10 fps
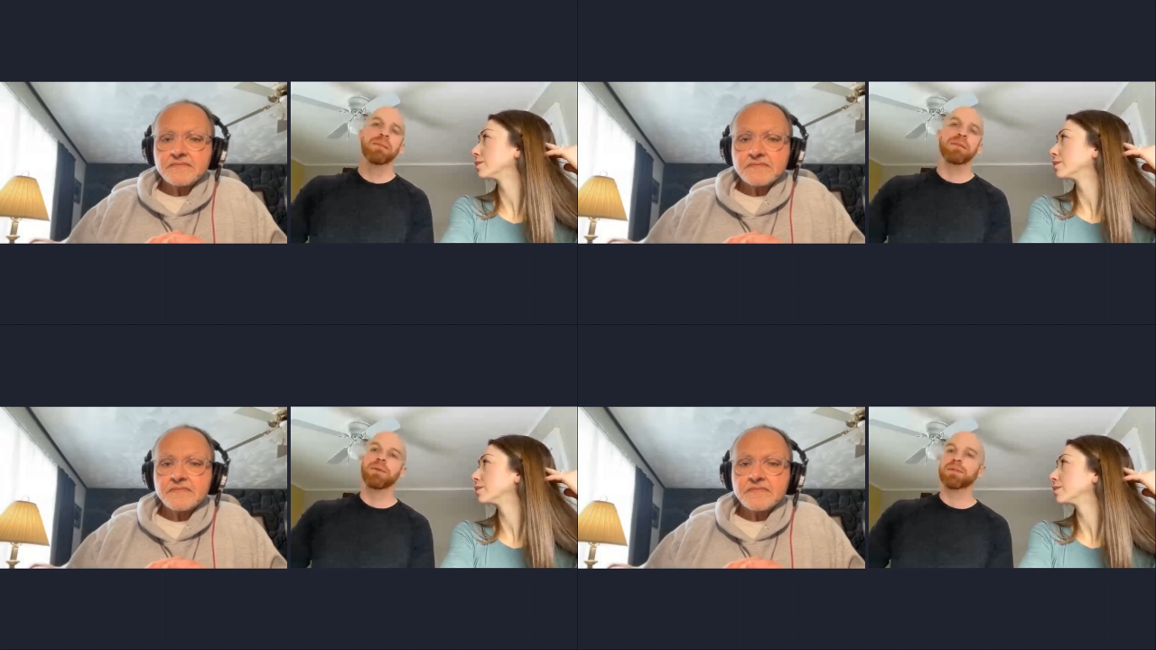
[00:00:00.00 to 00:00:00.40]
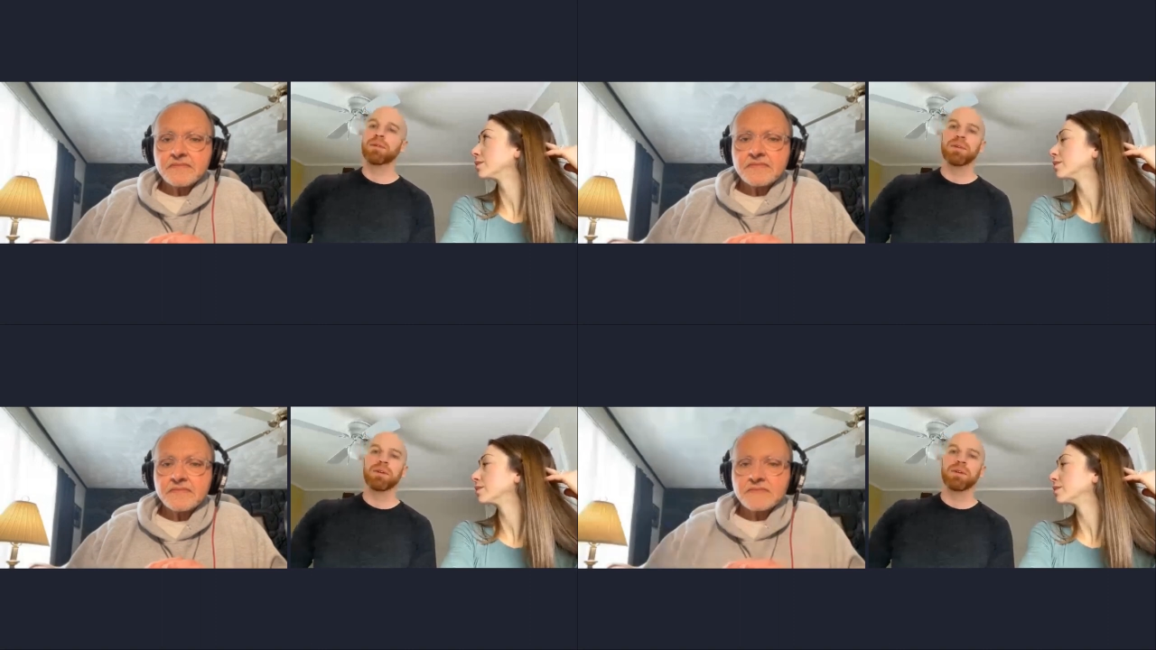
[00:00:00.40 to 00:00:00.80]
Speaker 1: but to a
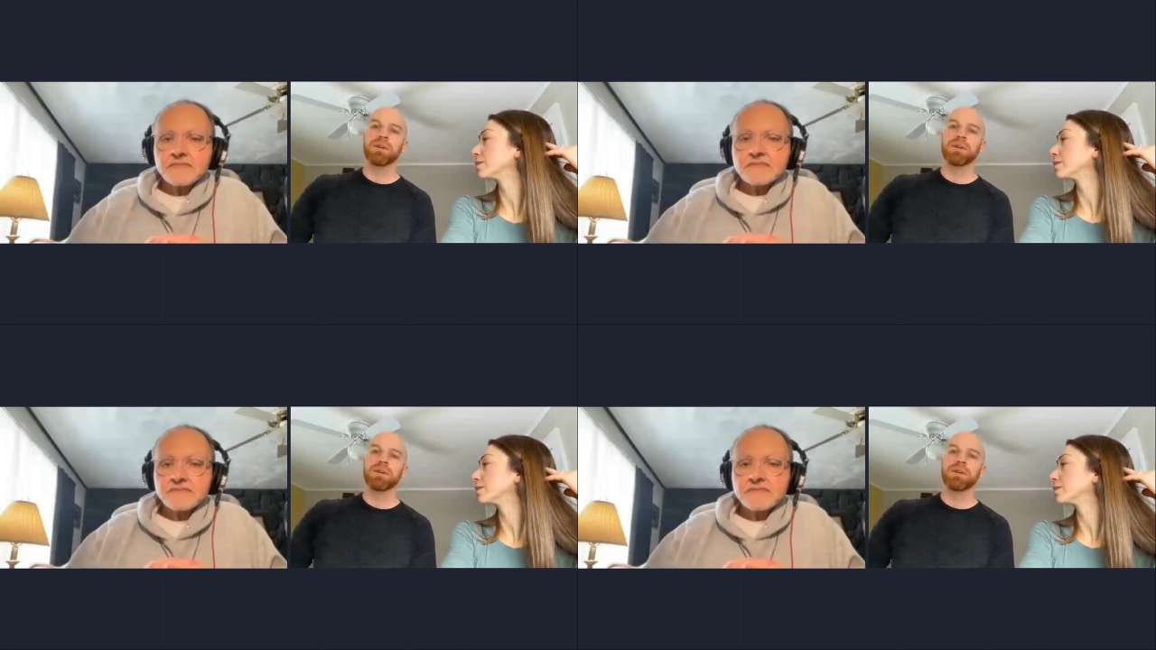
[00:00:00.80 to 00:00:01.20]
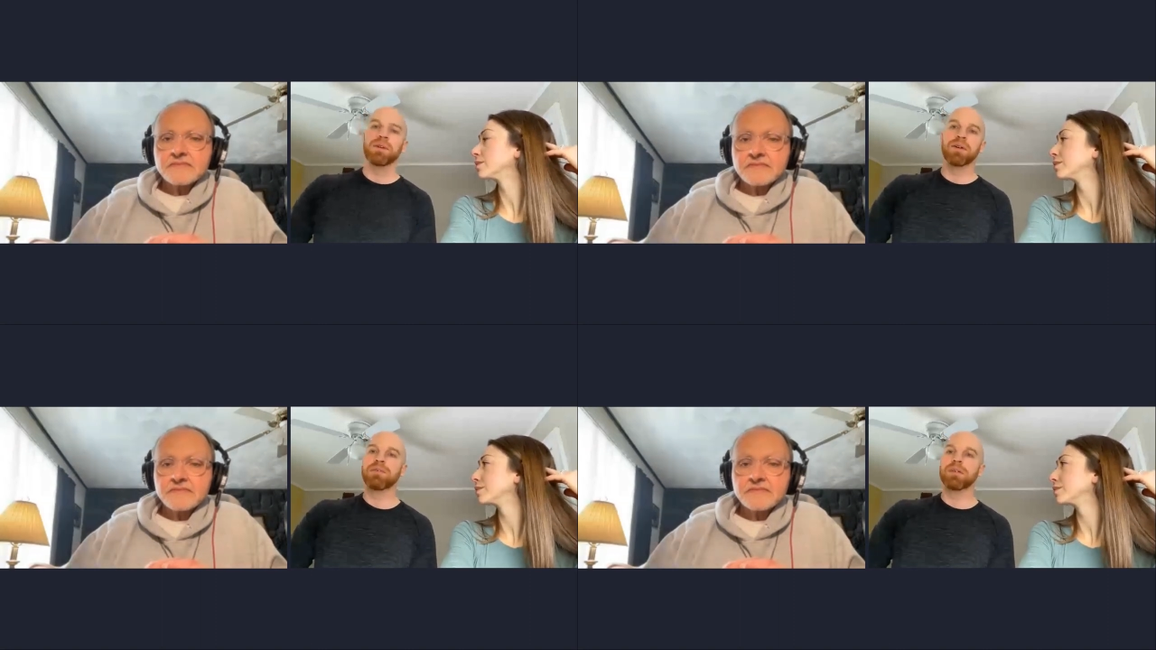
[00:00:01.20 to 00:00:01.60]
certain degree, you have
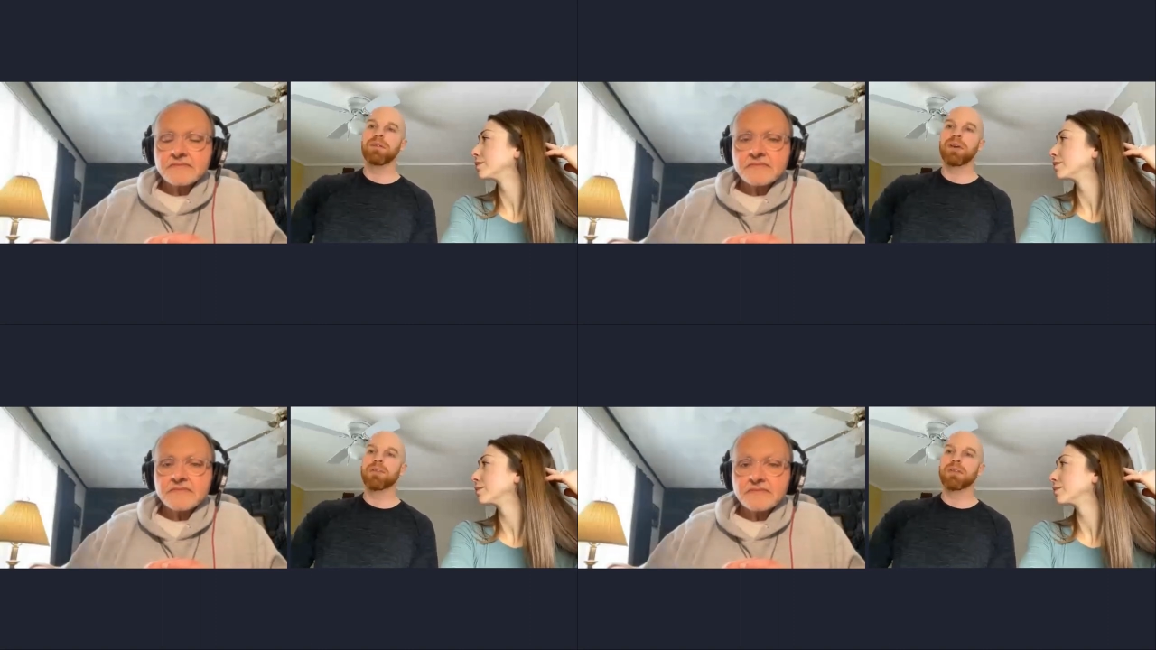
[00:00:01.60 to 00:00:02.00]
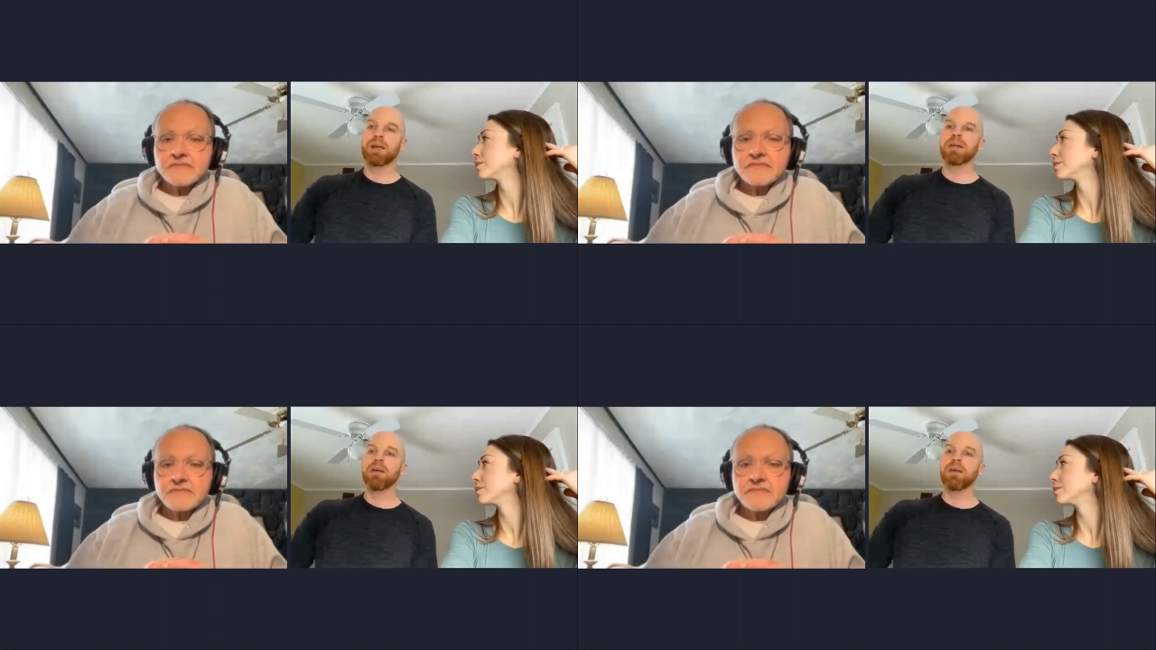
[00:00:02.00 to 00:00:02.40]
to you have to
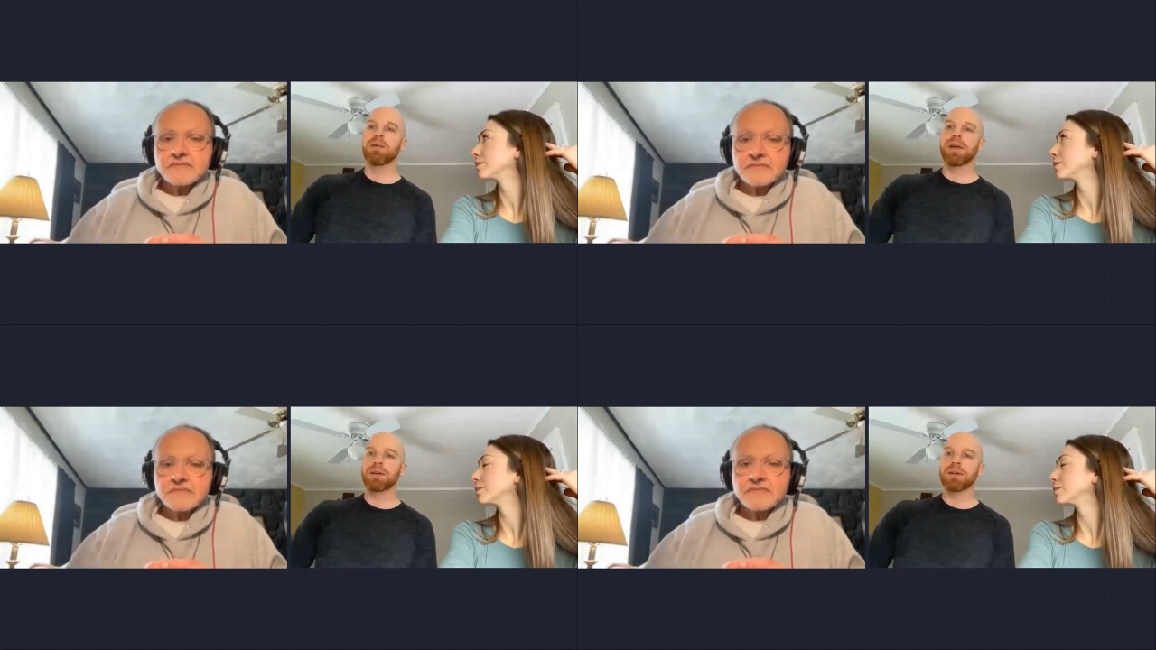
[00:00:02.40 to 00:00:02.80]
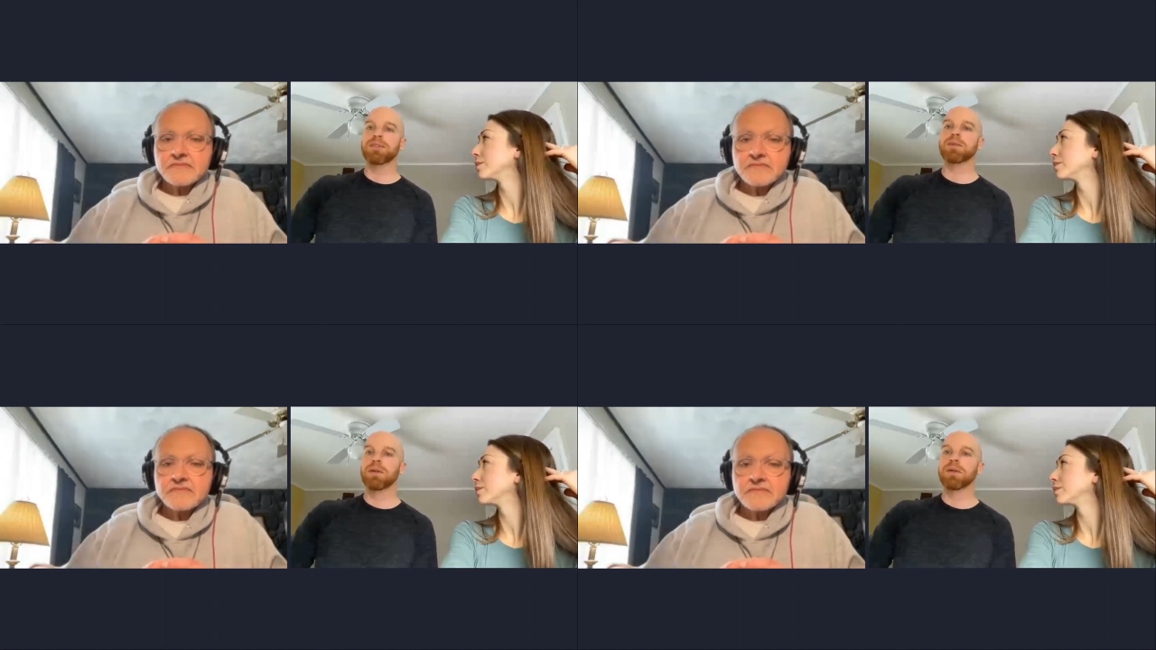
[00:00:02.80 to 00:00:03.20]
let go of that
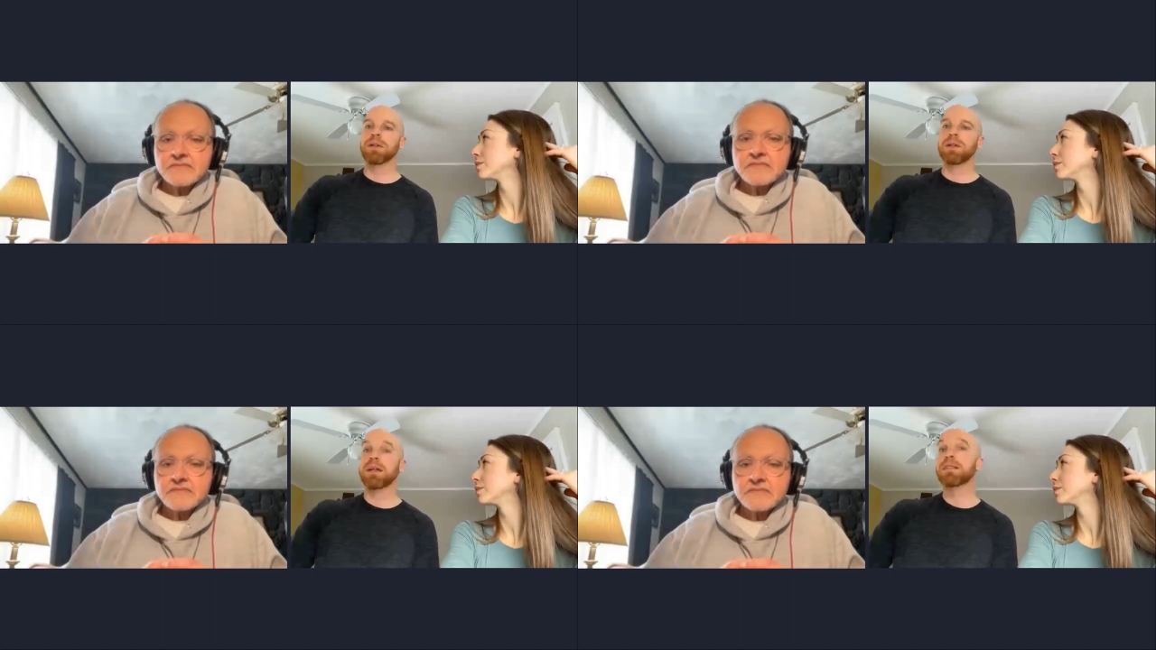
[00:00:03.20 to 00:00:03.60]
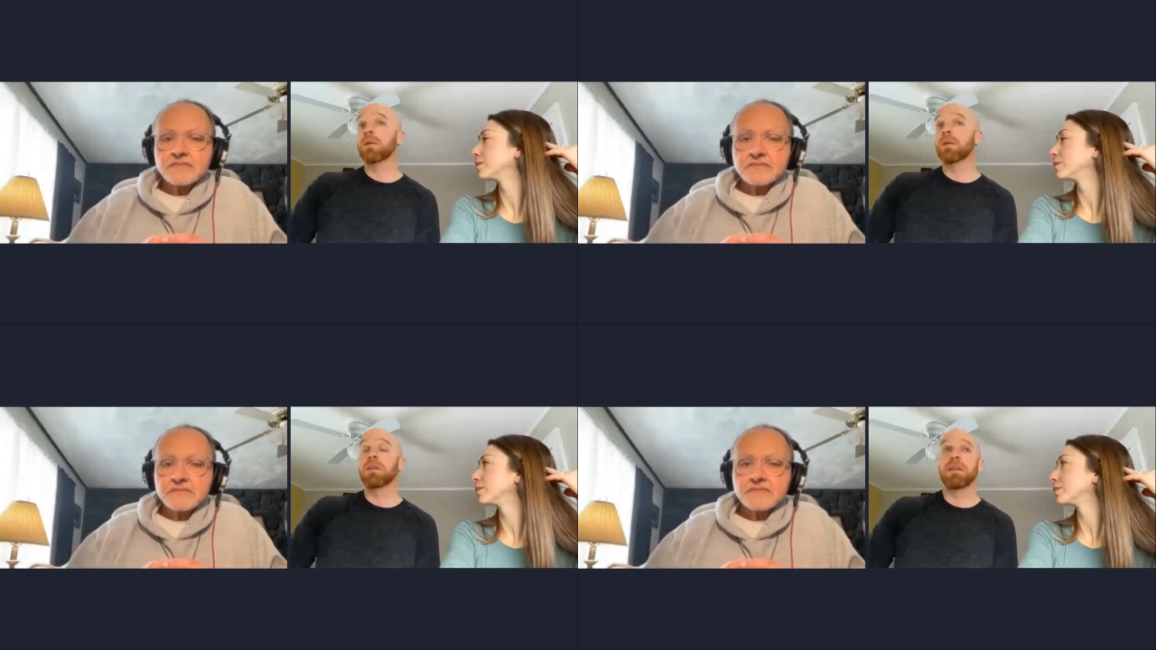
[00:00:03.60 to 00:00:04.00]
control, and that's
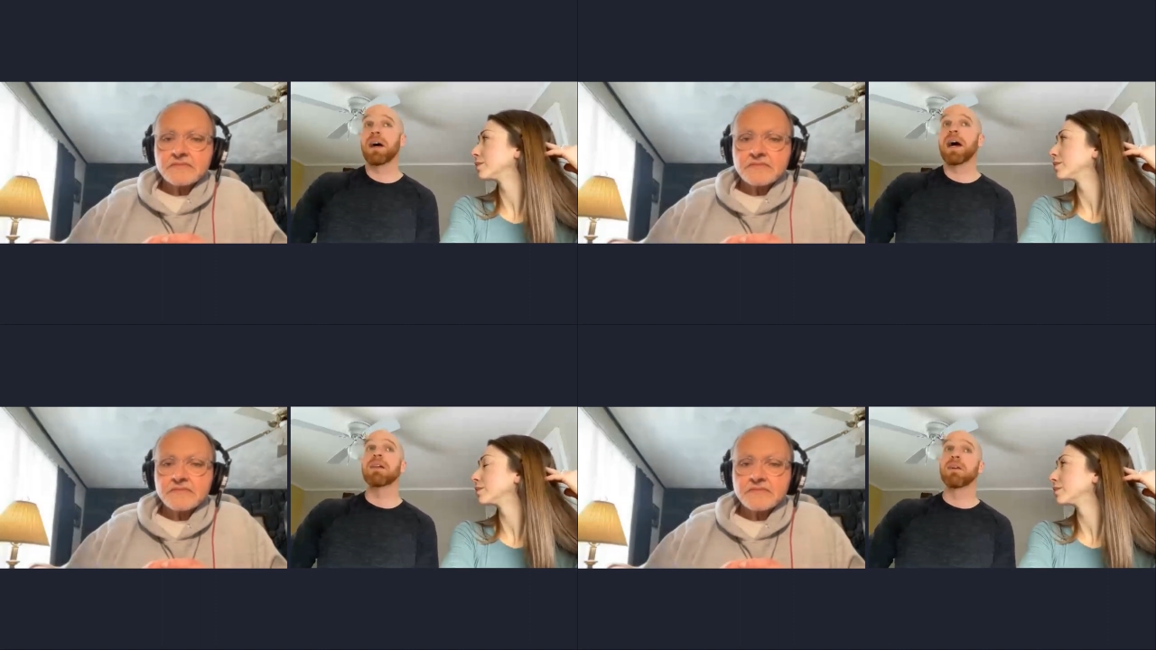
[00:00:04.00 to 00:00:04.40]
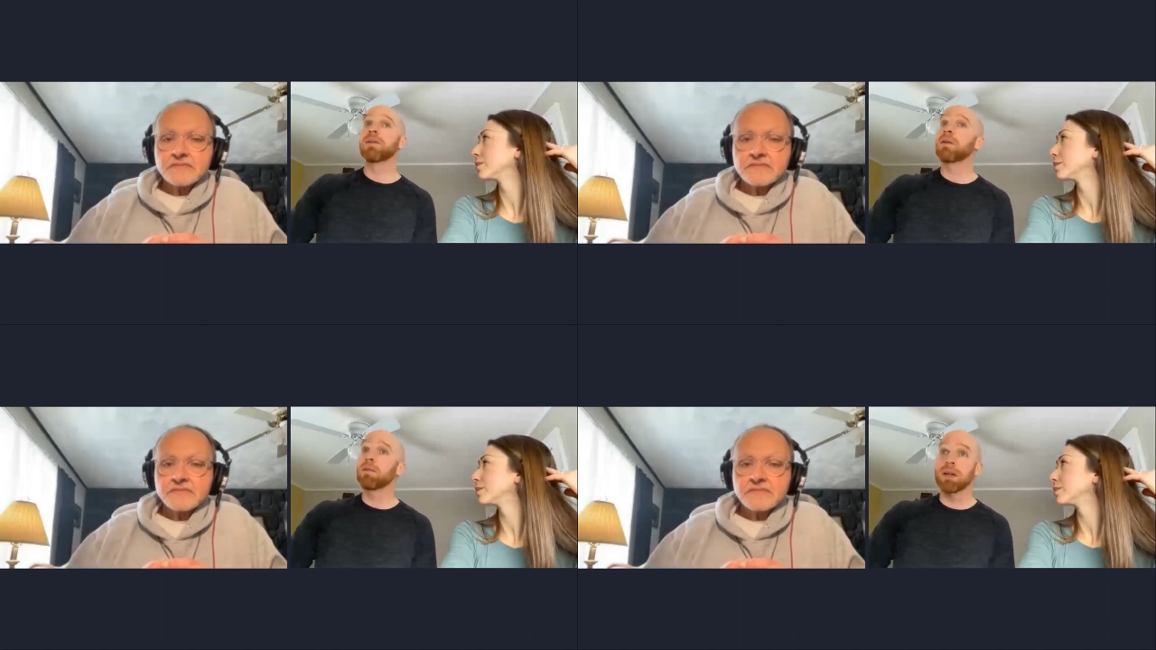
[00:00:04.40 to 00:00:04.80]
something that I
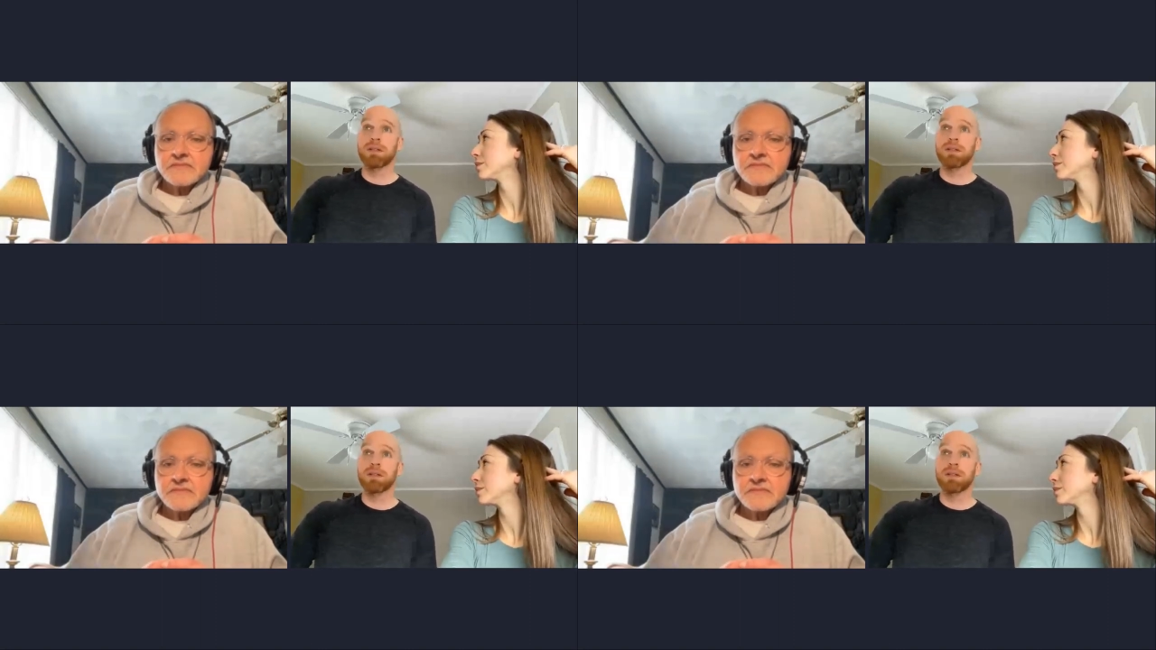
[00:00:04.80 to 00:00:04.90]
learned through that